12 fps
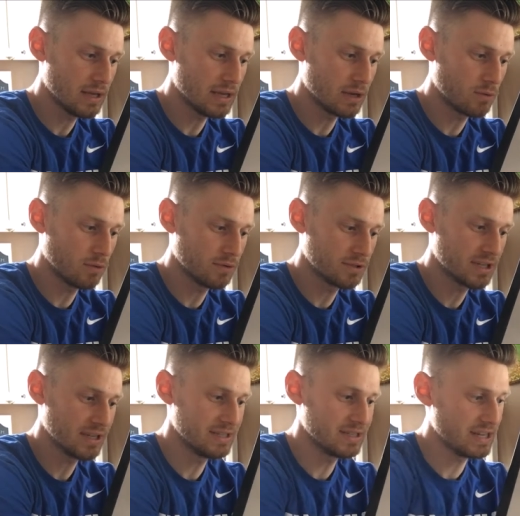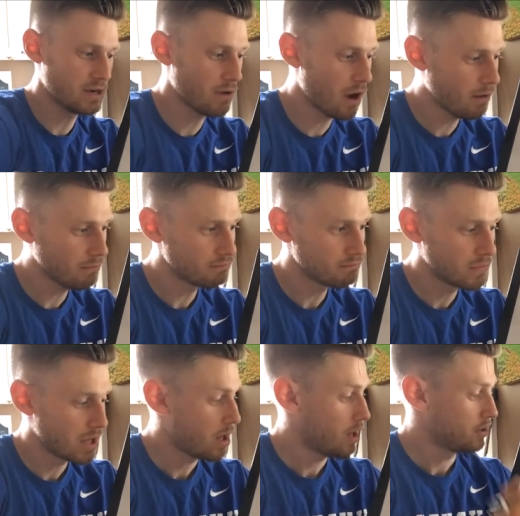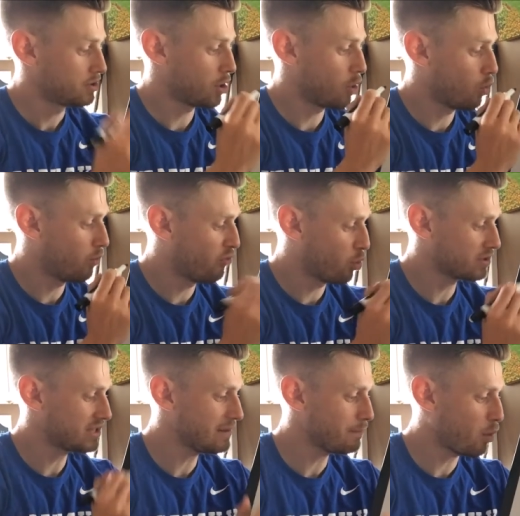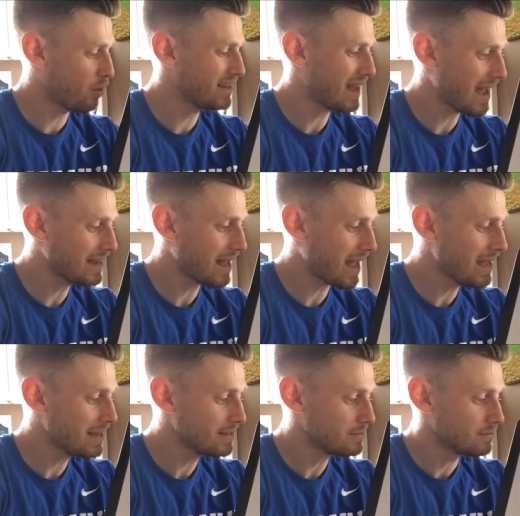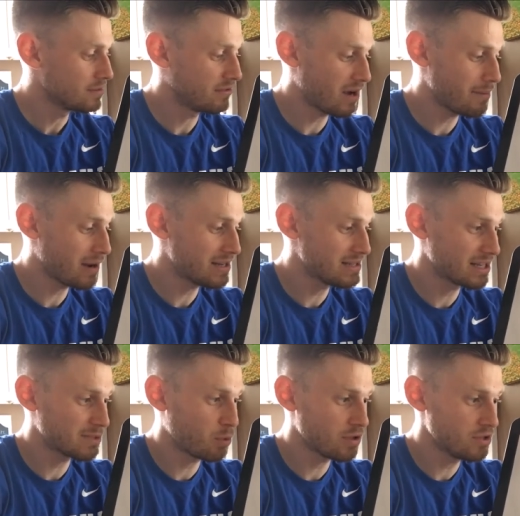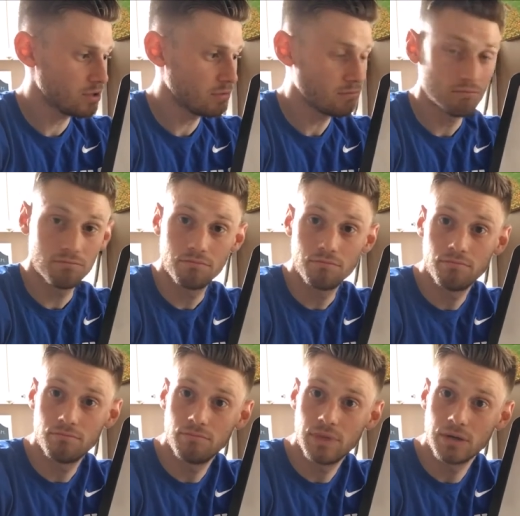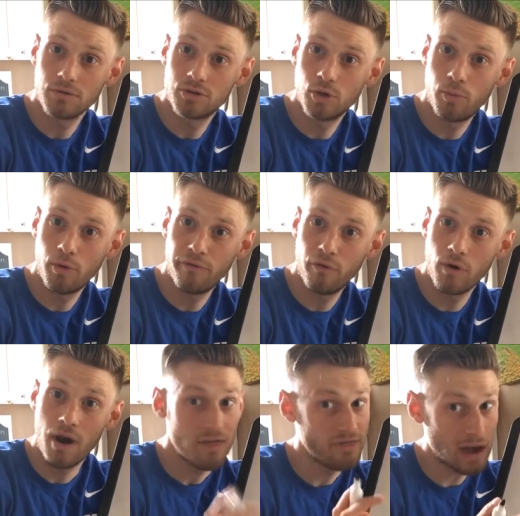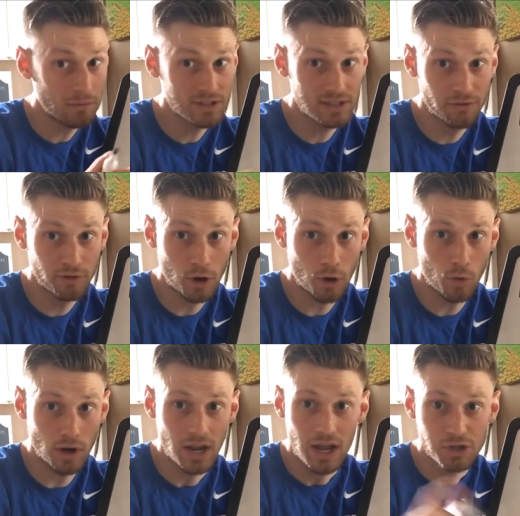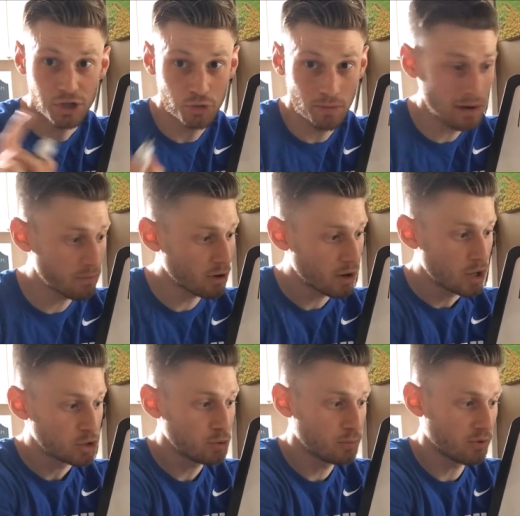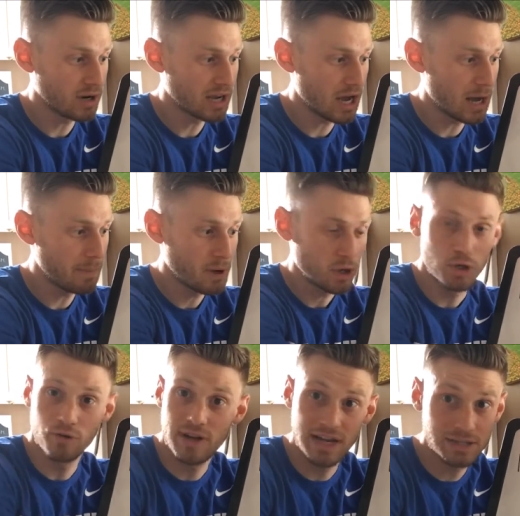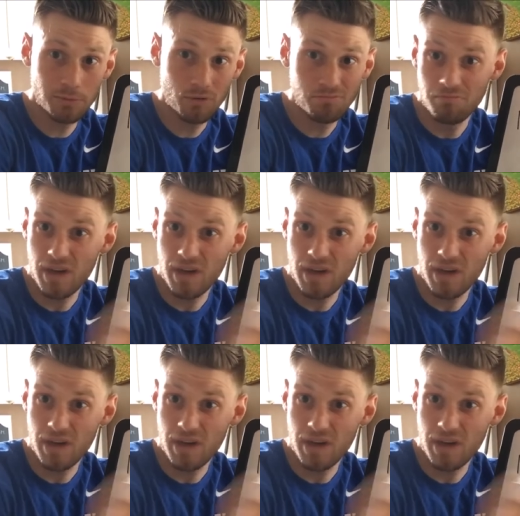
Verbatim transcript: equals 0. So 14.88 divided by 6.2 equals 2.4. That was a difficult one. Just remember to bring up your decimal,